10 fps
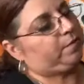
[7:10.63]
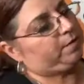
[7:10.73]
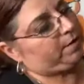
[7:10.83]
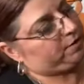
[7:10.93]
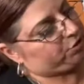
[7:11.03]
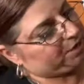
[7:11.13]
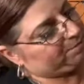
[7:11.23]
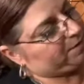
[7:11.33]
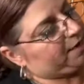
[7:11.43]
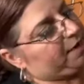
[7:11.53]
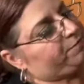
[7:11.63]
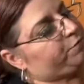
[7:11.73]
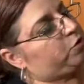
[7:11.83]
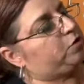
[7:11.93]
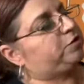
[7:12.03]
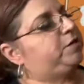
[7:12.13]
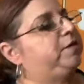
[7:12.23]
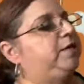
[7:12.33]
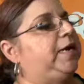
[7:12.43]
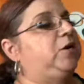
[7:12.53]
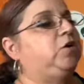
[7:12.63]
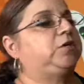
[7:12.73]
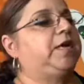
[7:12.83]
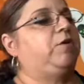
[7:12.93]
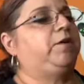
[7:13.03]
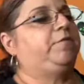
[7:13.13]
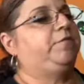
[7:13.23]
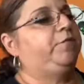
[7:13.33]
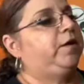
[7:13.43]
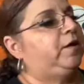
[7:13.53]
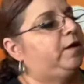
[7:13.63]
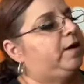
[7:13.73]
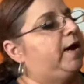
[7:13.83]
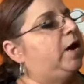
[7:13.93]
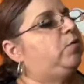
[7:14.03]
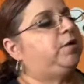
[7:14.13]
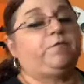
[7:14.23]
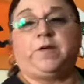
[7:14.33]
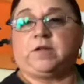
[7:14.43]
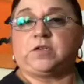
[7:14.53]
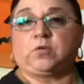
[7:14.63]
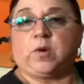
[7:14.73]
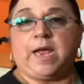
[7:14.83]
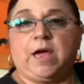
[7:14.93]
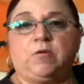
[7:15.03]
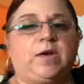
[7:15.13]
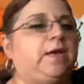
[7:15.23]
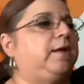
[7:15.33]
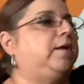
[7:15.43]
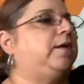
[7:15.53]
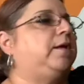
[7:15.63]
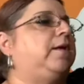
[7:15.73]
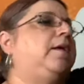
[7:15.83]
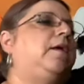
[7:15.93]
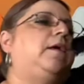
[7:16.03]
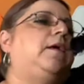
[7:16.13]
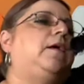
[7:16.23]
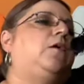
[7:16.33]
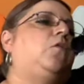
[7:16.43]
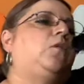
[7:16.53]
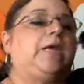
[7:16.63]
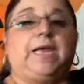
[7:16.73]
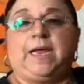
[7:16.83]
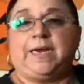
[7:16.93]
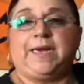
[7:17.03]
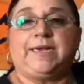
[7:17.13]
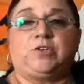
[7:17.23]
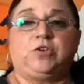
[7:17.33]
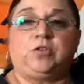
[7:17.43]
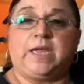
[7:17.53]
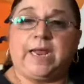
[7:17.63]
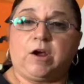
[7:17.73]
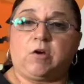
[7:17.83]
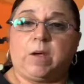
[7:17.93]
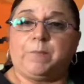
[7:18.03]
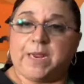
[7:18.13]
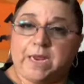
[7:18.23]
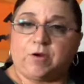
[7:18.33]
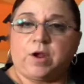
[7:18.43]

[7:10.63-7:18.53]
I shaped the head first, and then I looked how it felt around, and okay, I needed to do the hair up here.